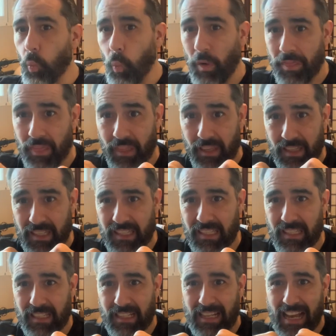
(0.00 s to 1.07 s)
with
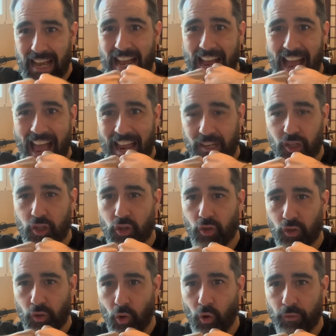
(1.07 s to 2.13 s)
this
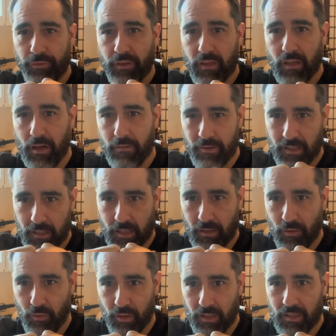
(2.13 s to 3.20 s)
action of the
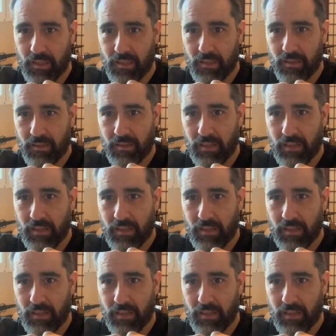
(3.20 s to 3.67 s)
arytenoids,